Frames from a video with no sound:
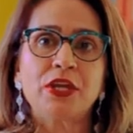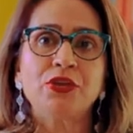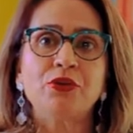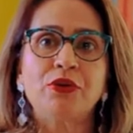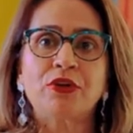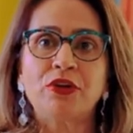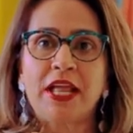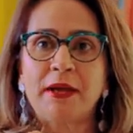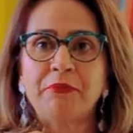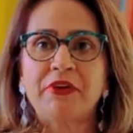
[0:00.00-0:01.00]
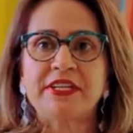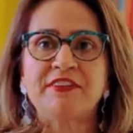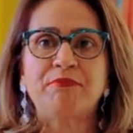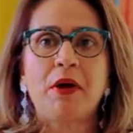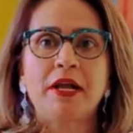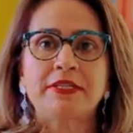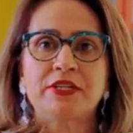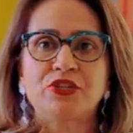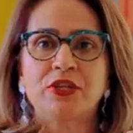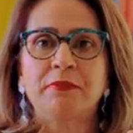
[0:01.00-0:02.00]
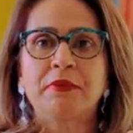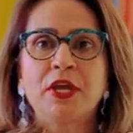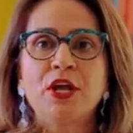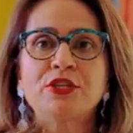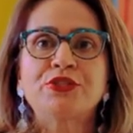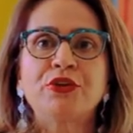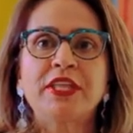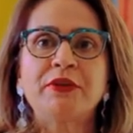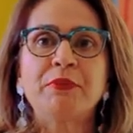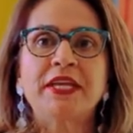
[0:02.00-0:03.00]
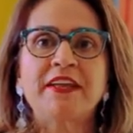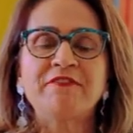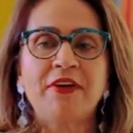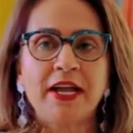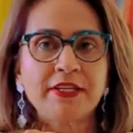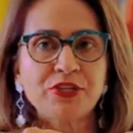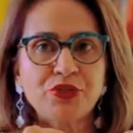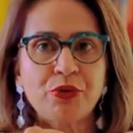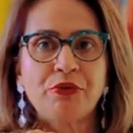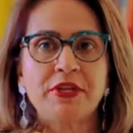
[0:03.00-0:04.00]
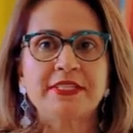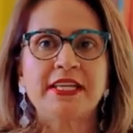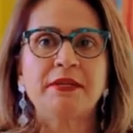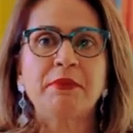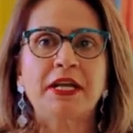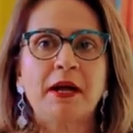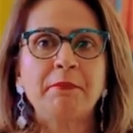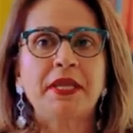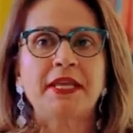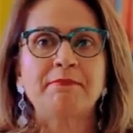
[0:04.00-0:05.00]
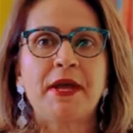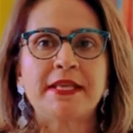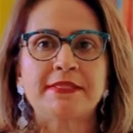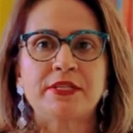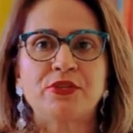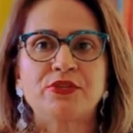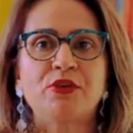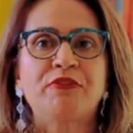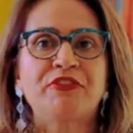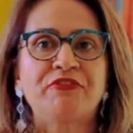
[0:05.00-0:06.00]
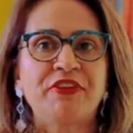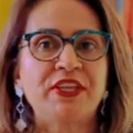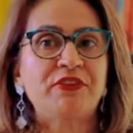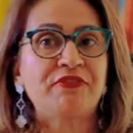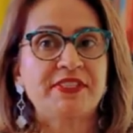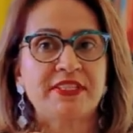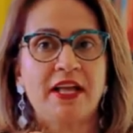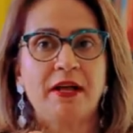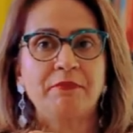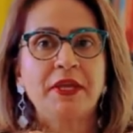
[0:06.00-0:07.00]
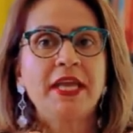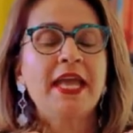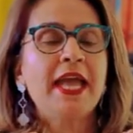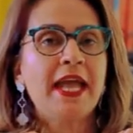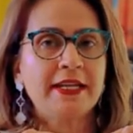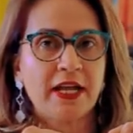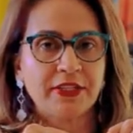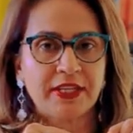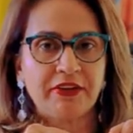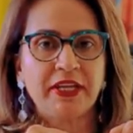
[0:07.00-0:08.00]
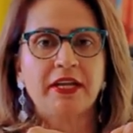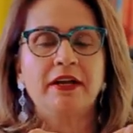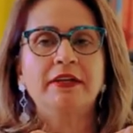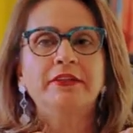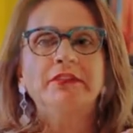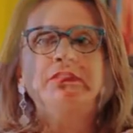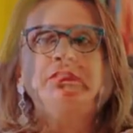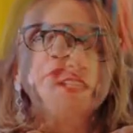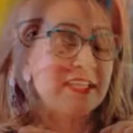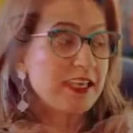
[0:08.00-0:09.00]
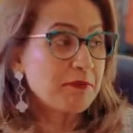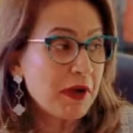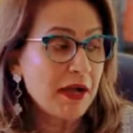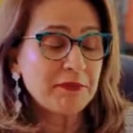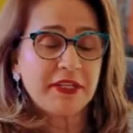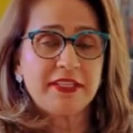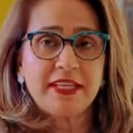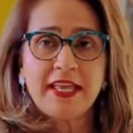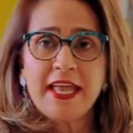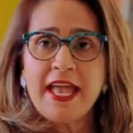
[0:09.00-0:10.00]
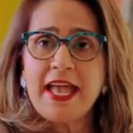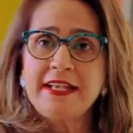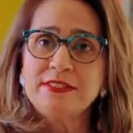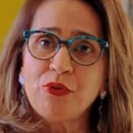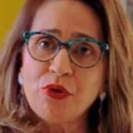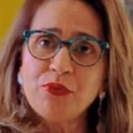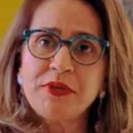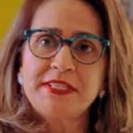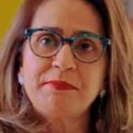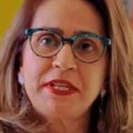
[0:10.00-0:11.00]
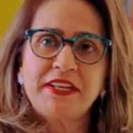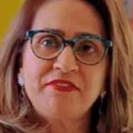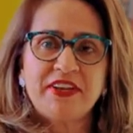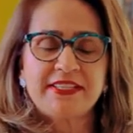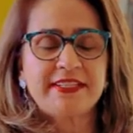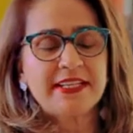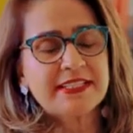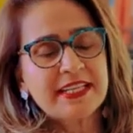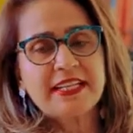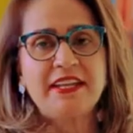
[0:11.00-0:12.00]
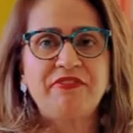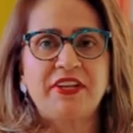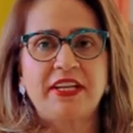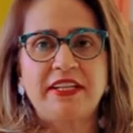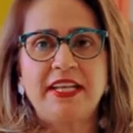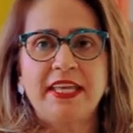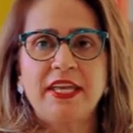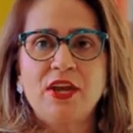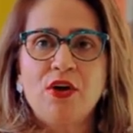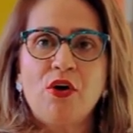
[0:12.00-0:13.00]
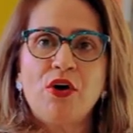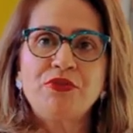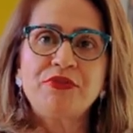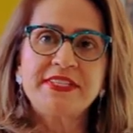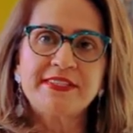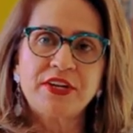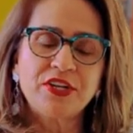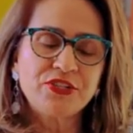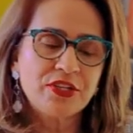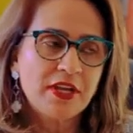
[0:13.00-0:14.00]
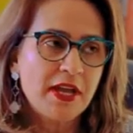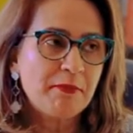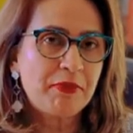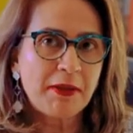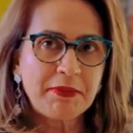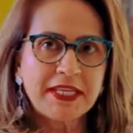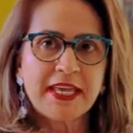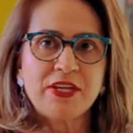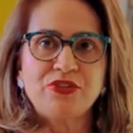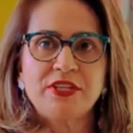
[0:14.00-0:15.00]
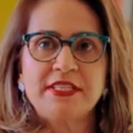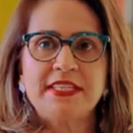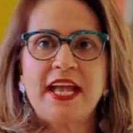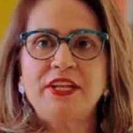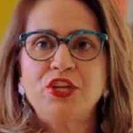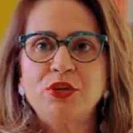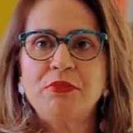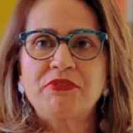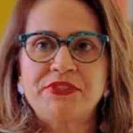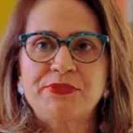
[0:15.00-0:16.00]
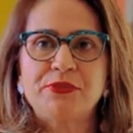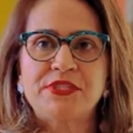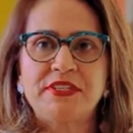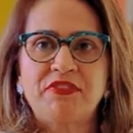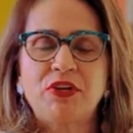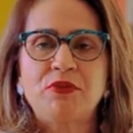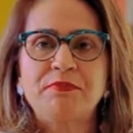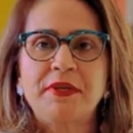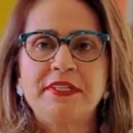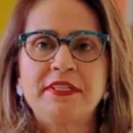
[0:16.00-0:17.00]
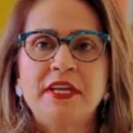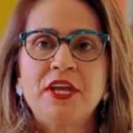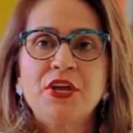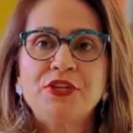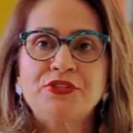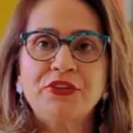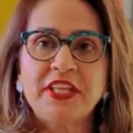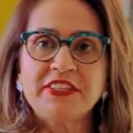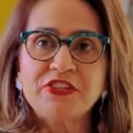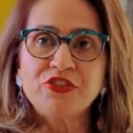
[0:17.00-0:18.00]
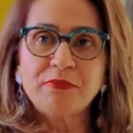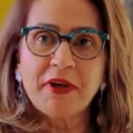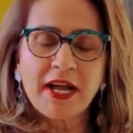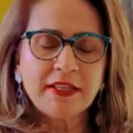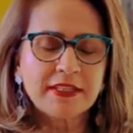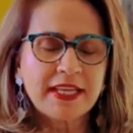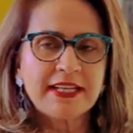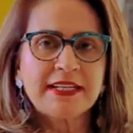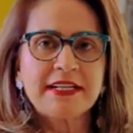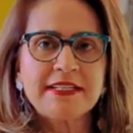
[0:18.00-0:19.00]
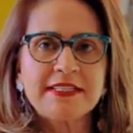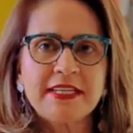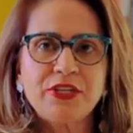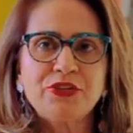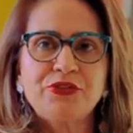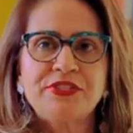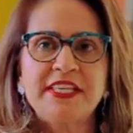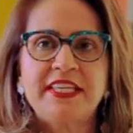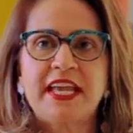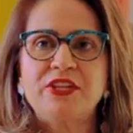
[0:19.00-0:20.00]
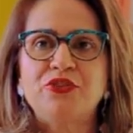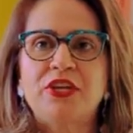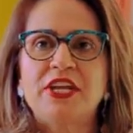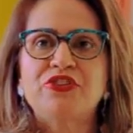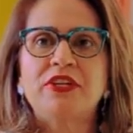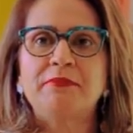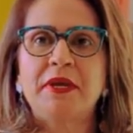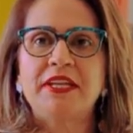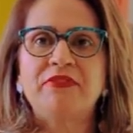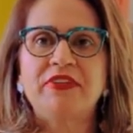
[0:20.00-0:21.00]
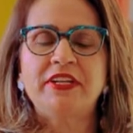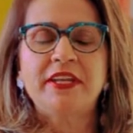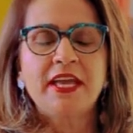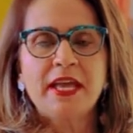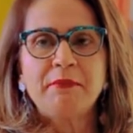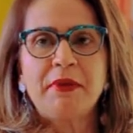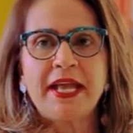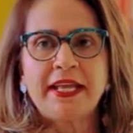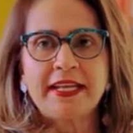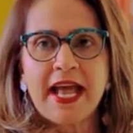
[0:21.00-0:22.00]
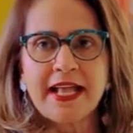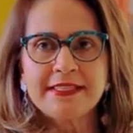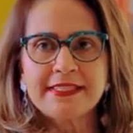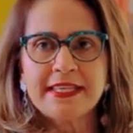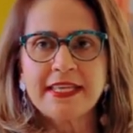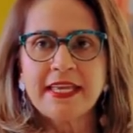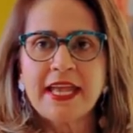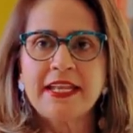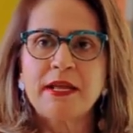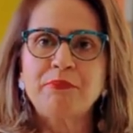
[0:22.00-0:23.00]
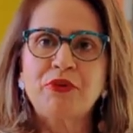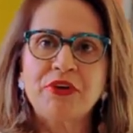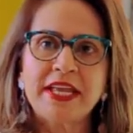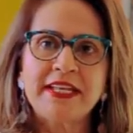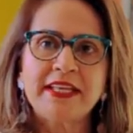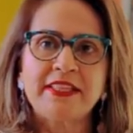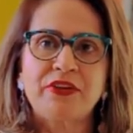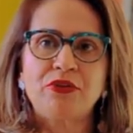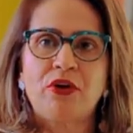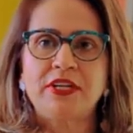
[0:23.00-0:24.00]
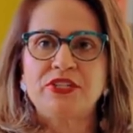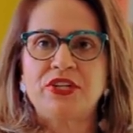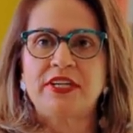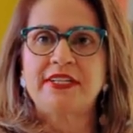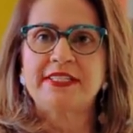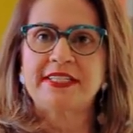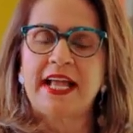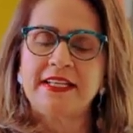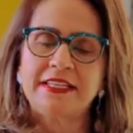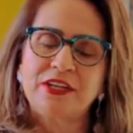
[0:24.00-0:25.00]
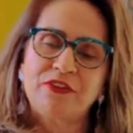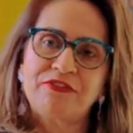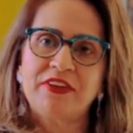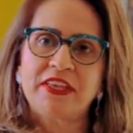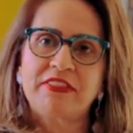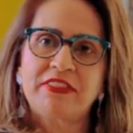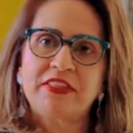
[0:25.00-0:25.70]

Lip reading: your collaborative partnership so that we can find assurance in becoming ambassadors of the faith of Islam and our tariqa. The Imamate has always been investing significantly on research, publications, and human resource development so that the Jamaat can continue to seek educational benefit by enhancing and upgrading their knowledge and understanding of faith,